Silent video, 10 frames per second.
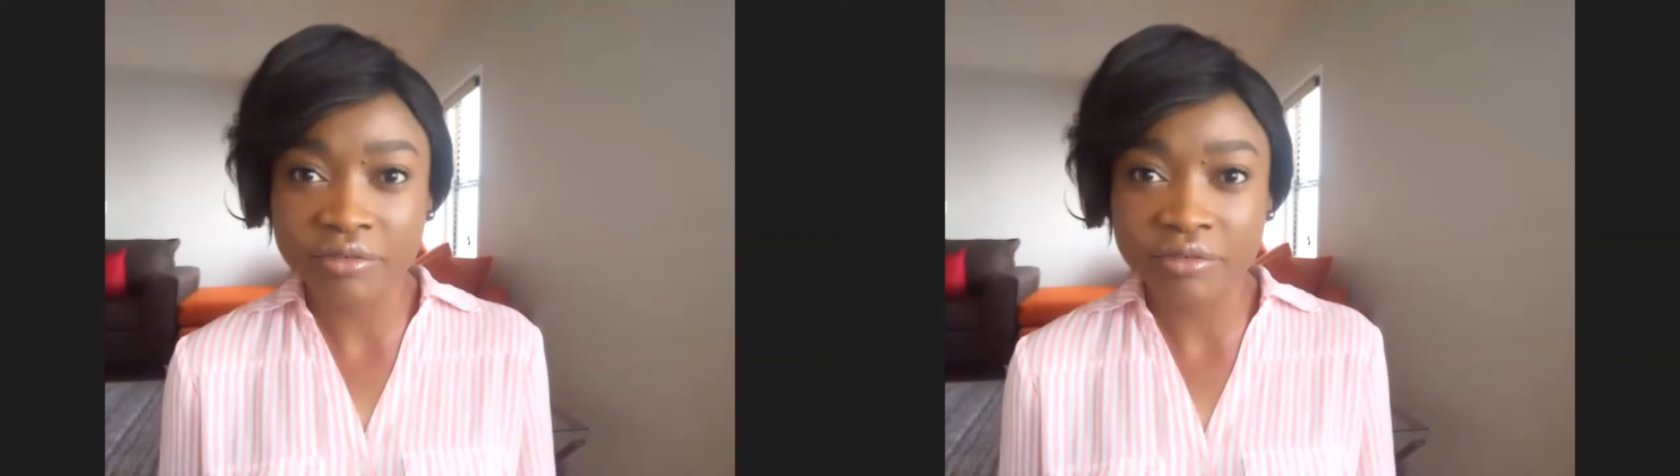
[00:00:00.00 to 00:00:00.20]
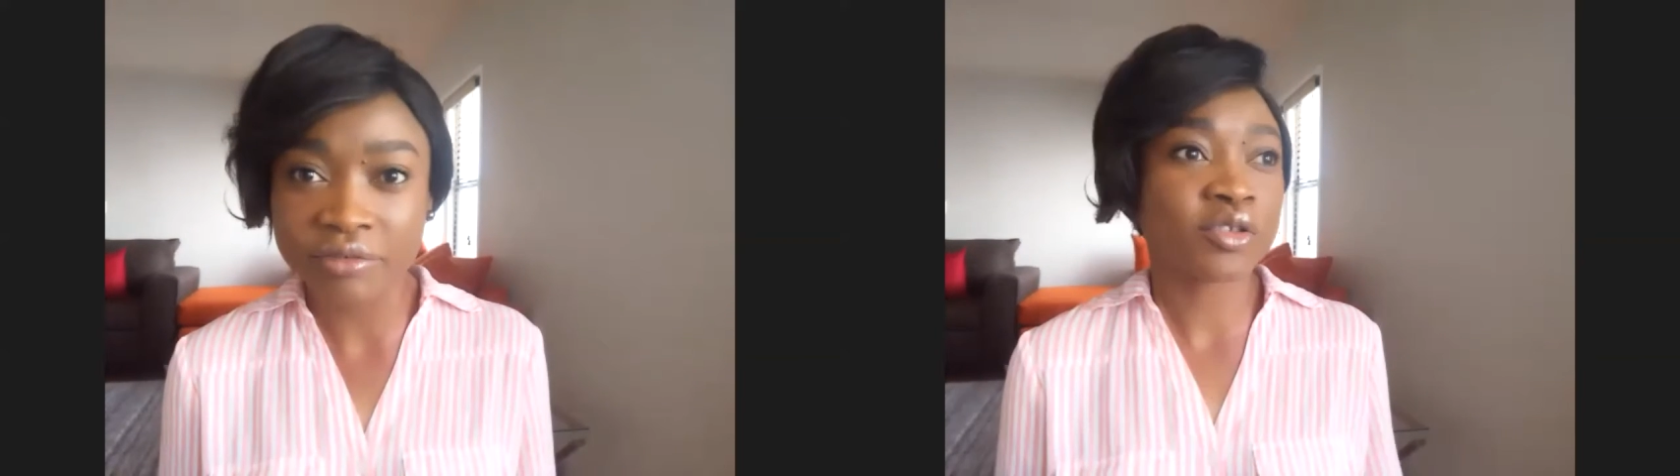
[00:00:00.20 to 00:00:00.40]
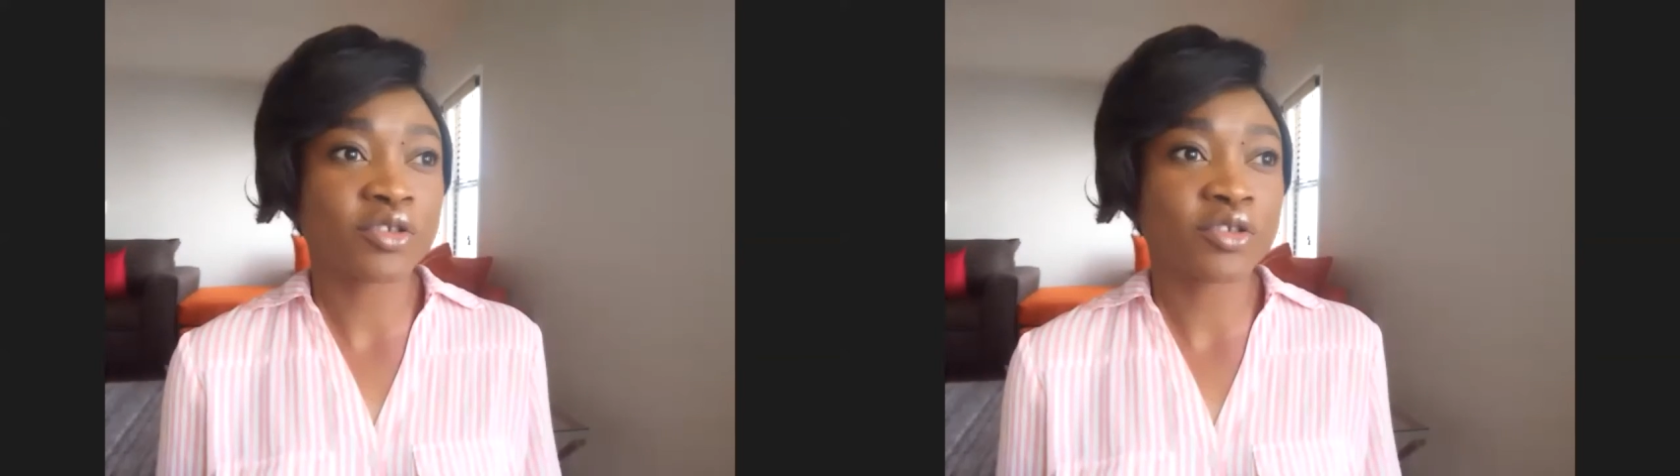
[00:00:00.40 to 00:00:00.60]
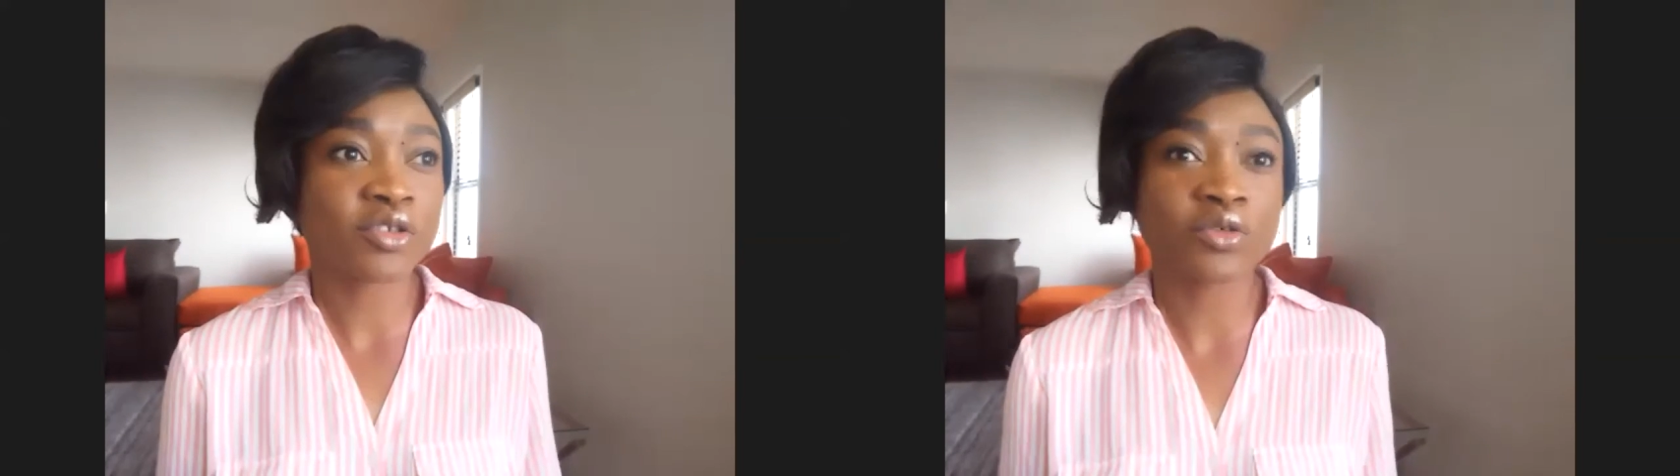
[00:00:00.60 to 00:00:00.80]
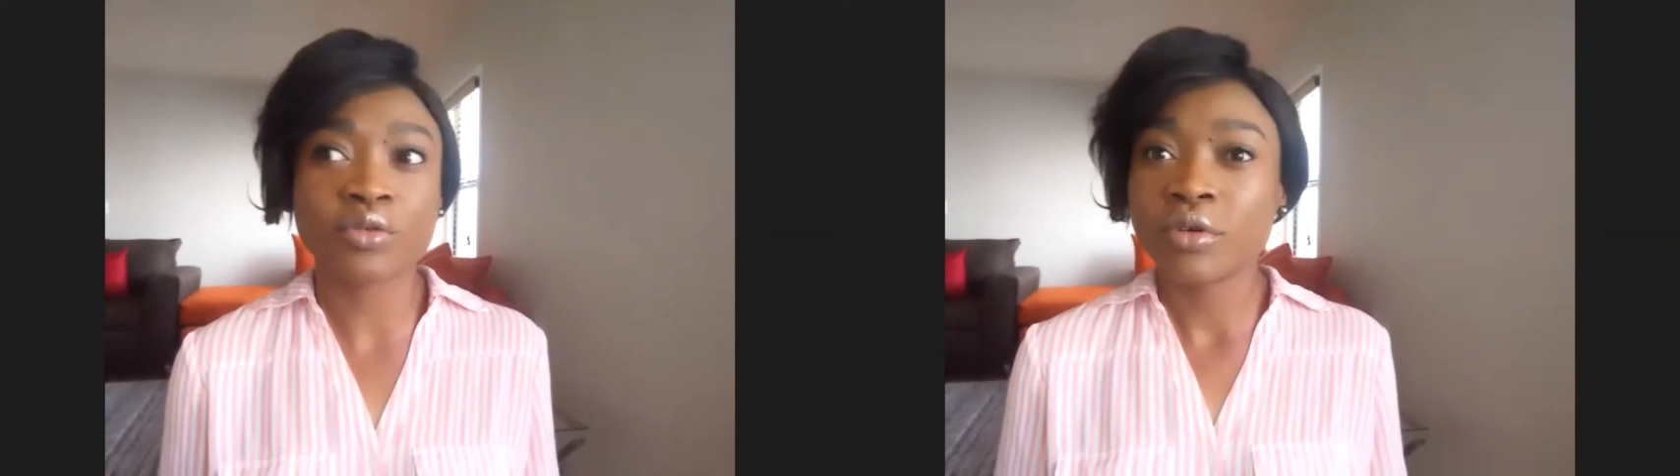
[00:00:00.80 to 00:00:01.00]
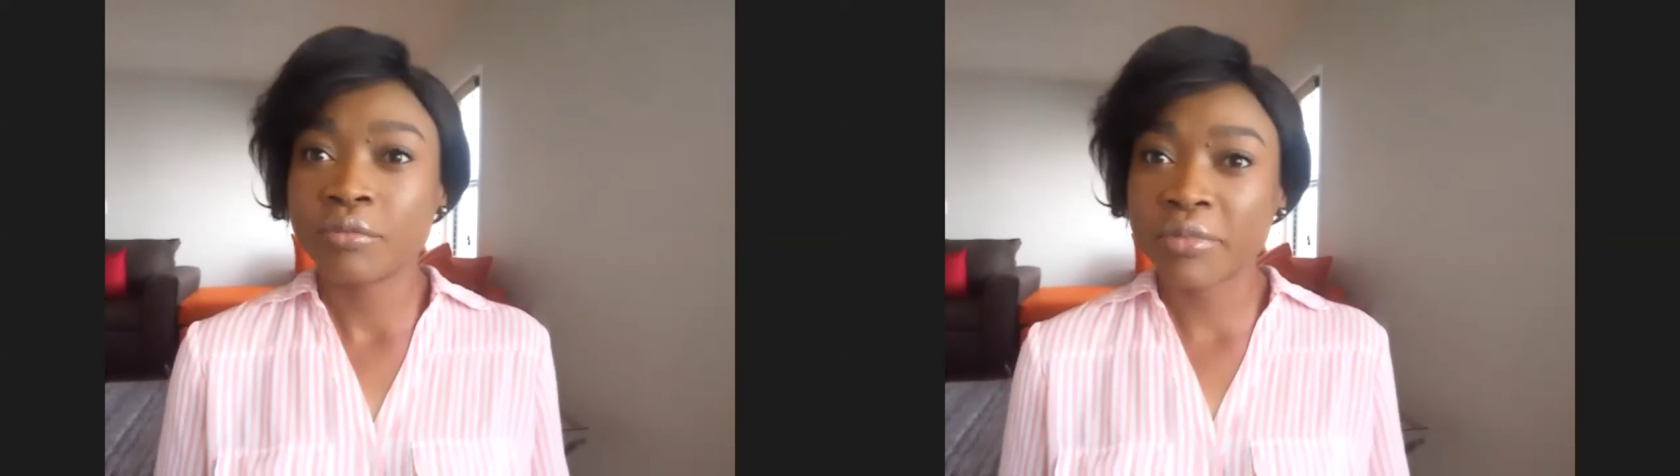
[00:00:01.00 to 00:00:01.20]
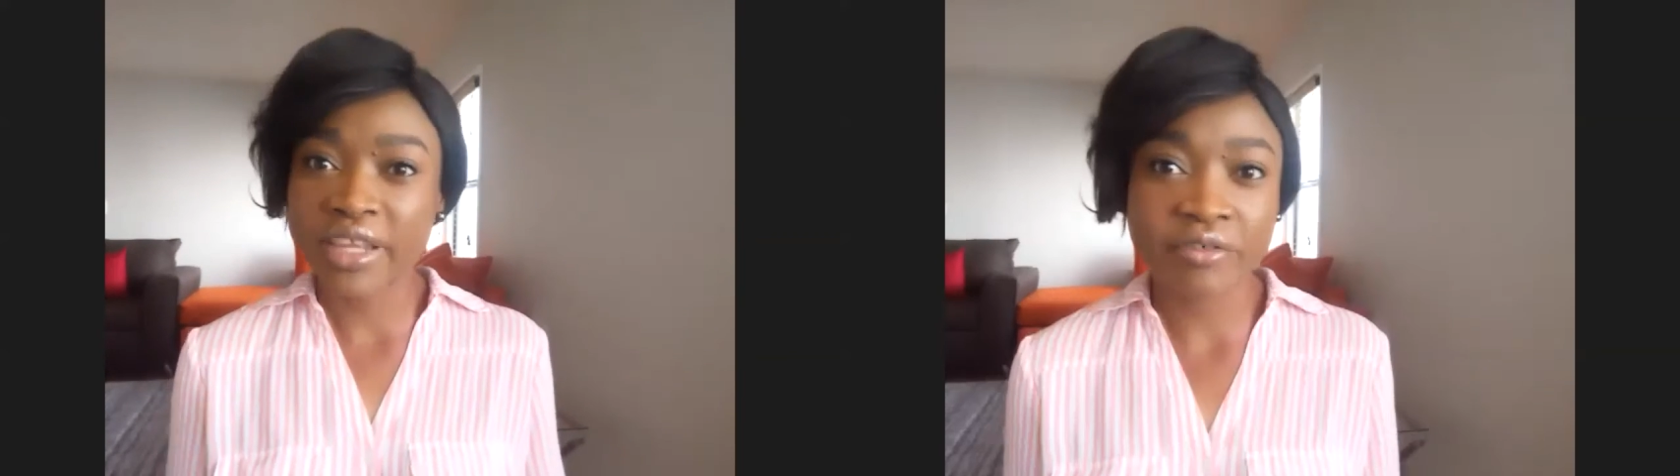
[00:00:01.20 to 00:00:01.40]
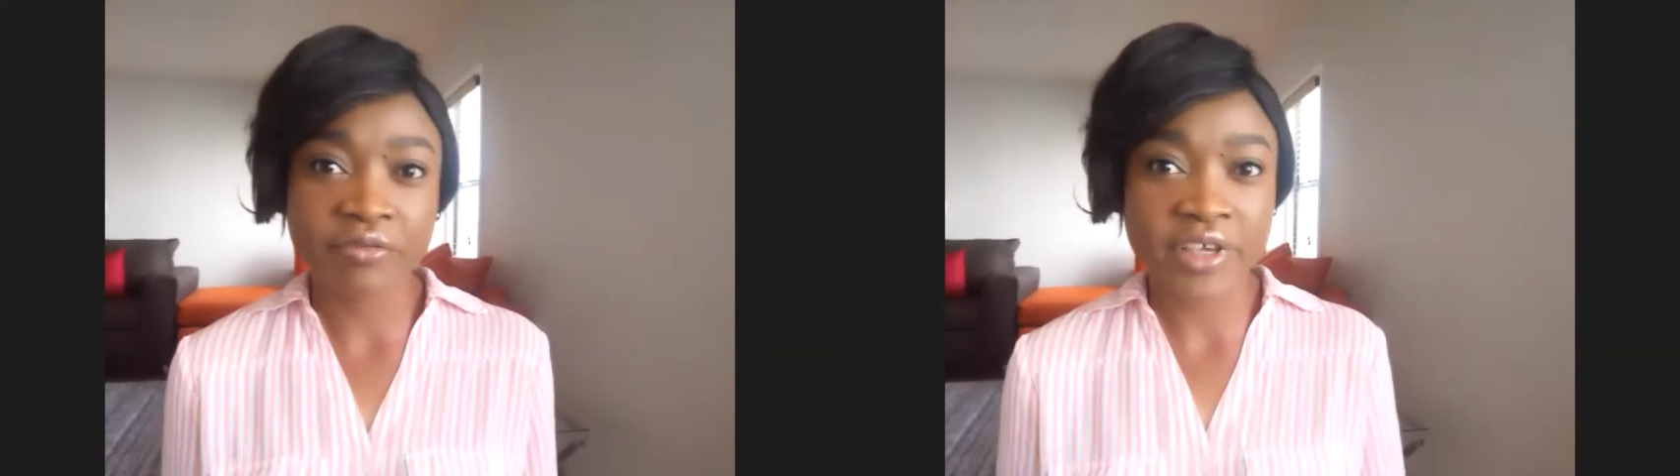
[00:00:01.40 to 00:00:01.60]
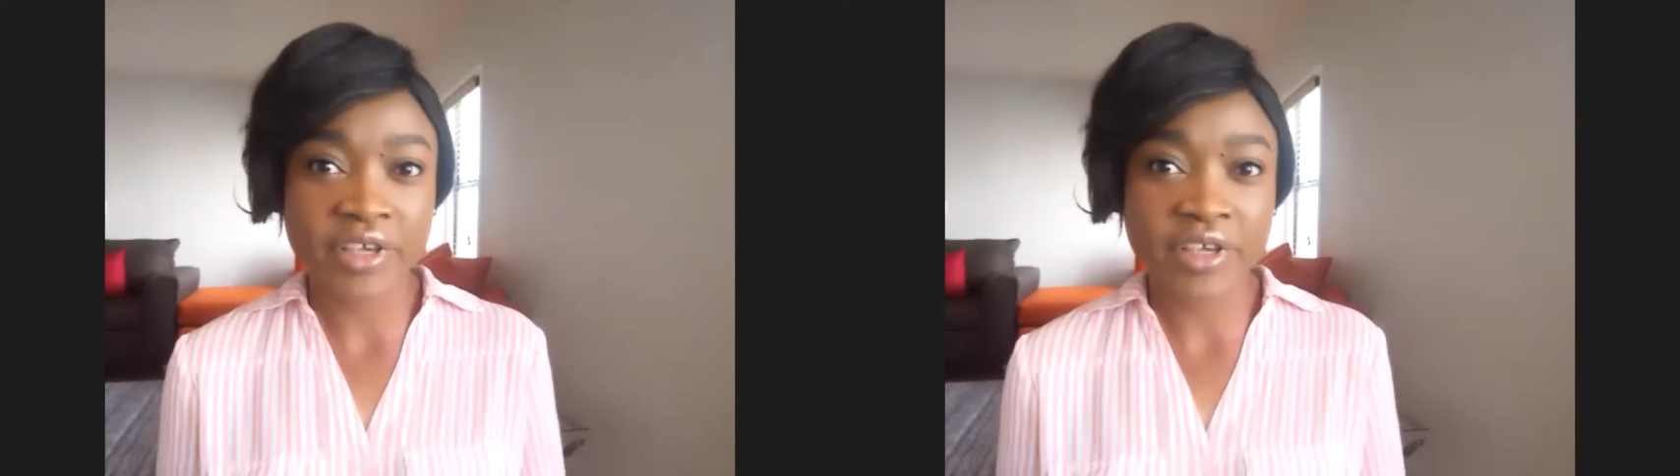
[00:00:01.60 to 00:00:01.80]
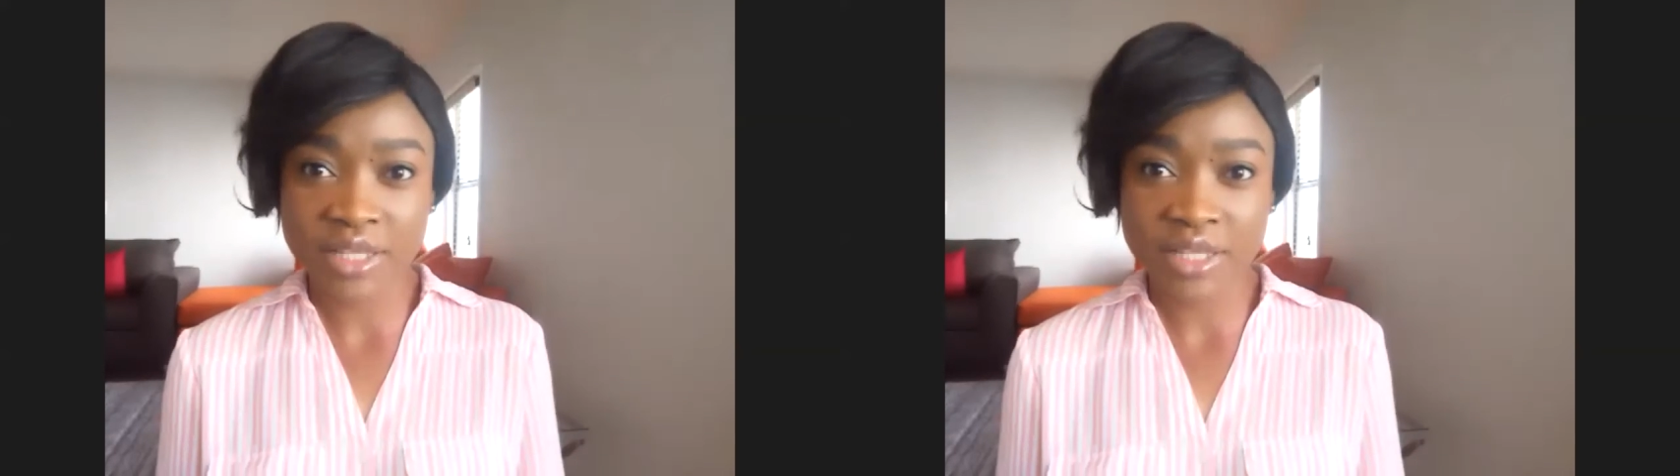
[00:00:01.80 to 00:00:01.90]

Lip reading: how to manifest